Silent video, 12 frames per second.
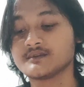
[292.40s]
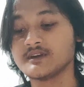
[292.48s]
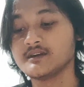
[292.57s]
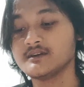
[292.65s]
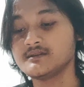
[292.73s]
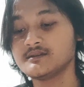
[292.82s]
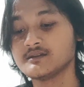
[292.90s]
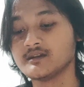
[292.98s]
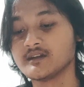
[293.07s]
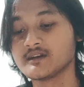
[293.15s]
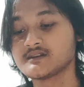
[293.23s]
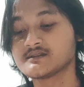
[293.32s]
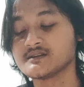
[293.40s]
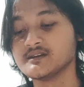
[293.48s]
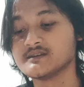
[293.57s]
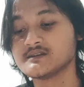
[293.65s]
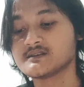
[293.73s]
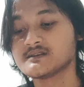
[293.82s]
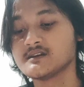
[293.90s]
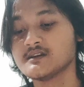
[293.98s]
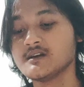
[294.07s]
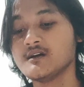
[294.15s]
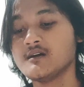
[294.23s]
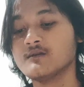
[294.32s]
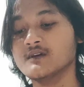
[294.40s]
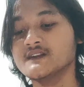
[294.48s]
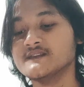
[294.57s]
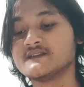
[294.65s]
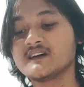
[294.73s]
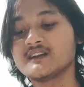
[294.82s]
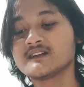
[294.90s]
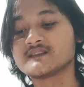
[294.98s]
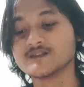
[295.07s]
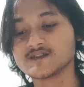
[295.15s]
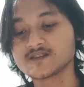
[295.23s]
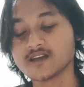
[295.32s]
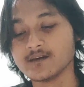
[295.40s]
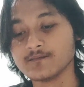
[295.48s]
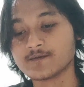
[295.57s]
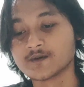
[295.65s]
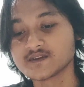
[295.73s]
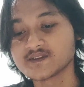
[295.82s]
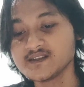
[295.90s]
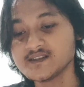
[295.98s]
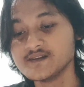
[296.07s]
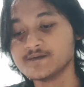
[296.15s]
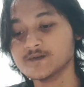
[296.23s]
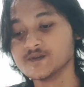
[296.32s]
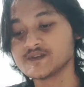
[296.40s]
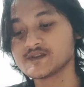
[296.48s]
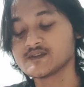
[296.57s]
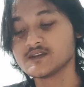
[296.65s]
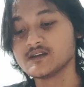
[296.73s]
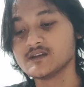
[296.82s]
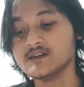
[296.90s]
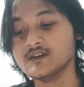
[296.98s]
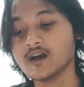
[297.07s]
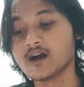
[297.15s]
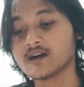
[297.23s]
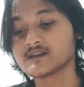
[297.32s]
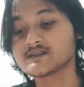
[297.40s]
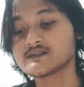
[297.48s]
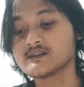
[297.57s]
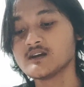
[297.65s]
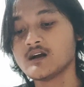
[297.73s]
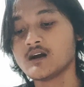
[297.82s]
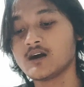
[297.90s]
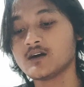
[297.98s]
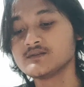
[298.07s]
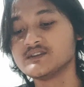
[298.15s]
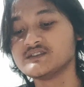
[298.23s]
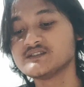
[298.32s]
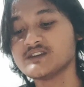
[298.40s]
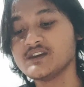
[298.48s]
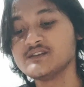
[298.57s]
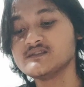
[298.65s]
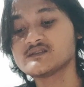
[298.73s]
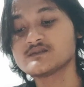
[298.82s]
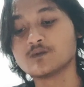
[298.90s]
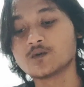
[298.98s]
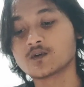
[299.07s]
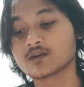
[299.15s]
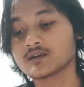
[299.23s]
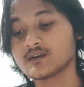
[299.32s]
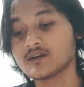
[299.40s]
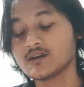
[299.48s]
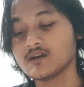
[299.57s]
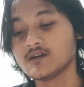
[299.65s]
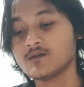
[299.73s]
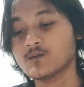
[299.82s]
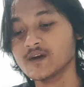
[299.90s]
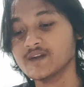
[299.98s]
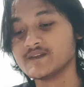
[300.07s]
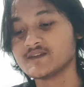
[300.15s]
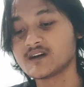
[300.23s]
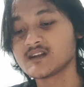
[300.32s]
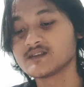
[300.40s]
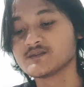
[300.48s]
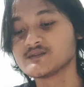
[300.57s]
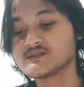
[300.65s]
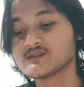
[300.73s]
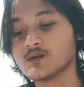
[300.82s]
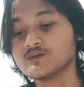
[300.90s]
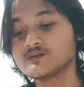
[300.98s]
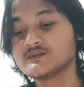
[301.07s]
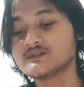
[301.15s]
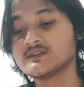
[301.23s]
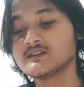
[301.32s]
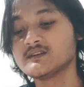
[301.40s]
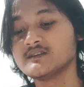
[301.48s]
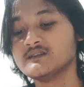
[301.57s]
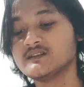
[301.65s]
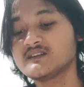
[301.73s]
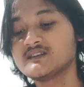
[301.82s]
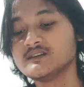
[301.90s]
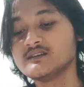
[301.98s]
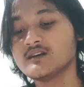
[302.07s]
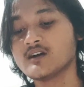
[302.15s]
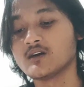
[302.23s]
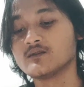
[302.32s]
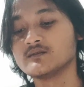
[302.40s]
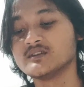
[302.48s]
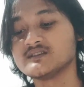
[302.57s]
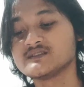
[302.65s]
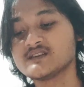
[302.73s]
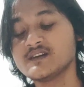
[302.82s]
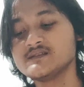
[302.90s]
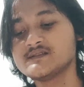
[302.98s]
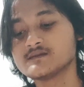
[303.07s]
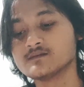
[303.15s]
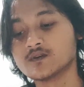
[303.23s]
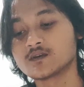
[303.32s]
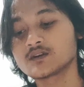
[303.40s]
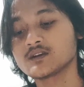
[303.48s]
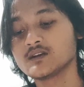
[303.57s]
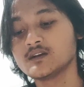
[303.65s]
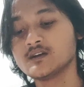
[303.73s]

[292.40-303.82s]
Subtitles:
Okay. The next is when Thanatos came for Sisyphus, he asked how the chains work. When Thanatos showed the king how the chains work,